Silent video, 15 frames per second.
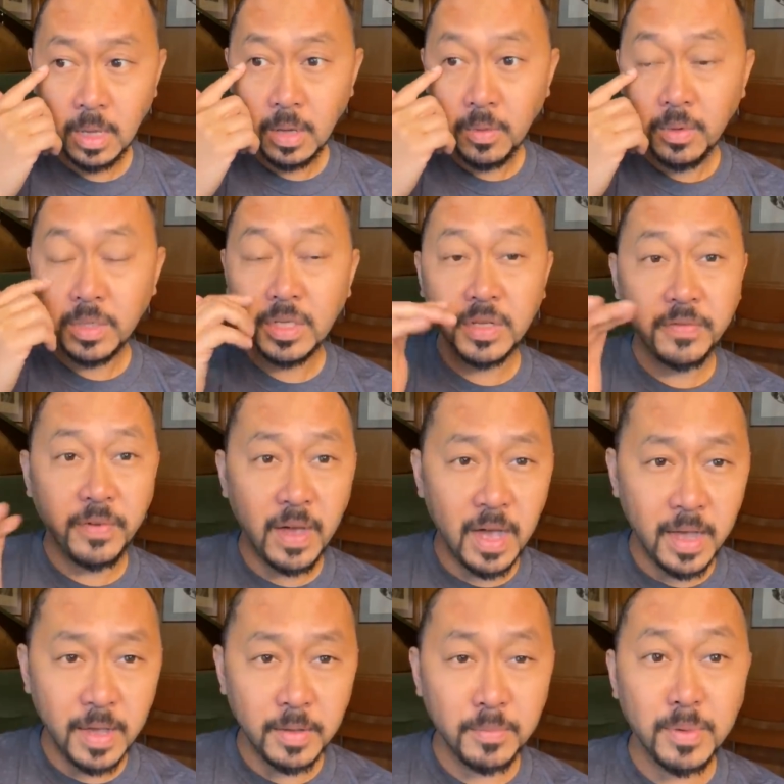which is
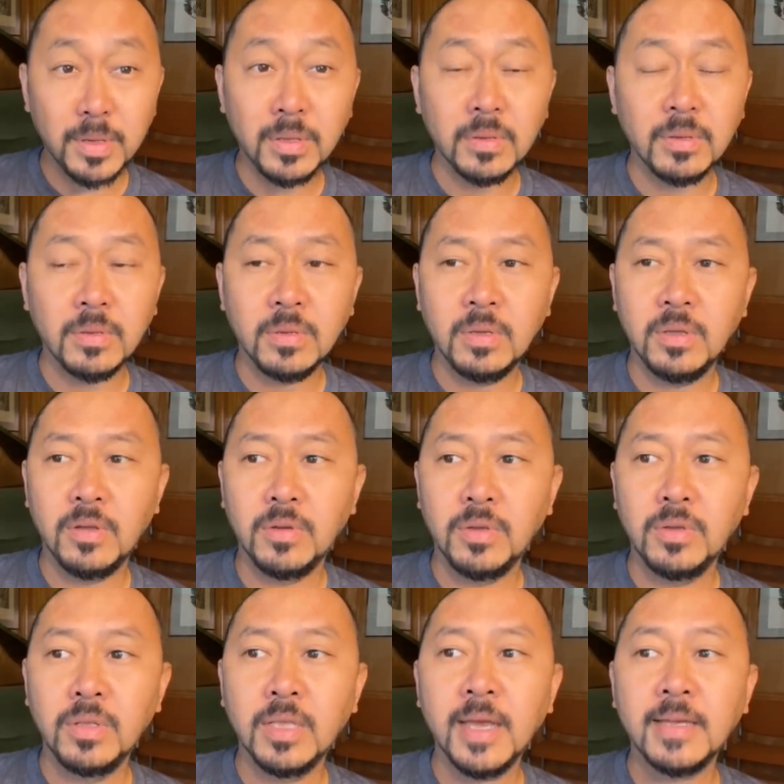fine, but you know,
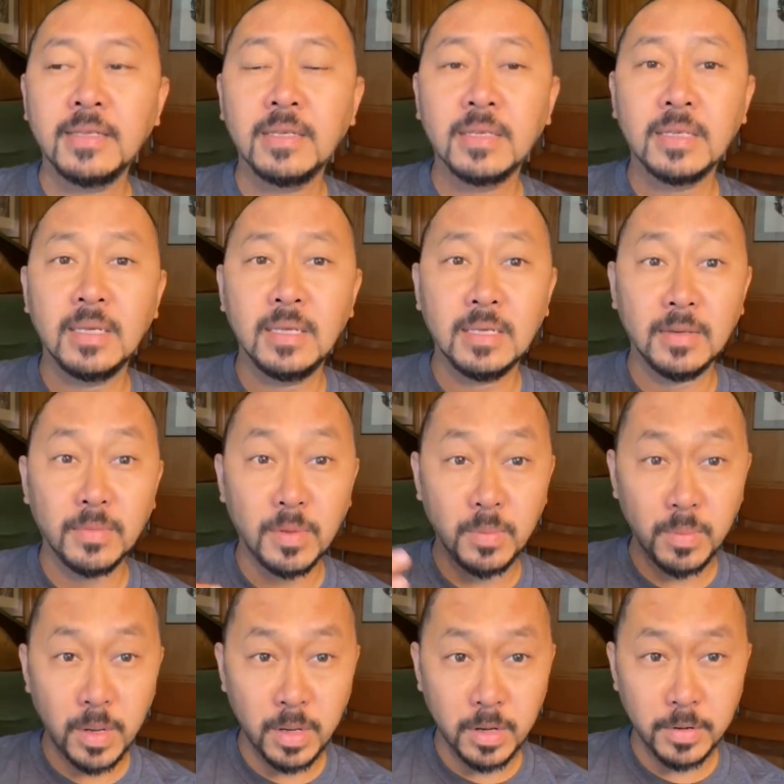you'd like to see
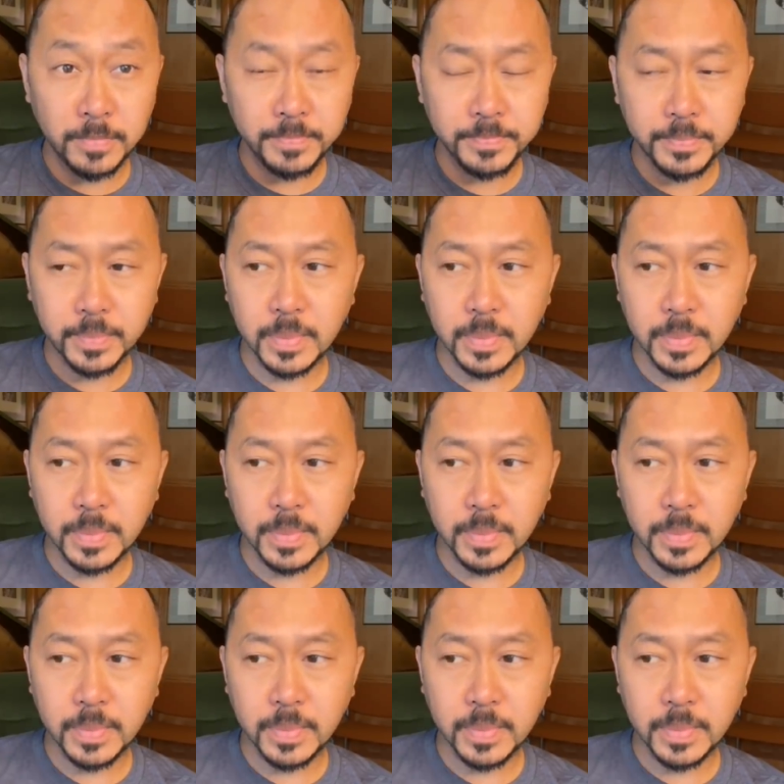something better.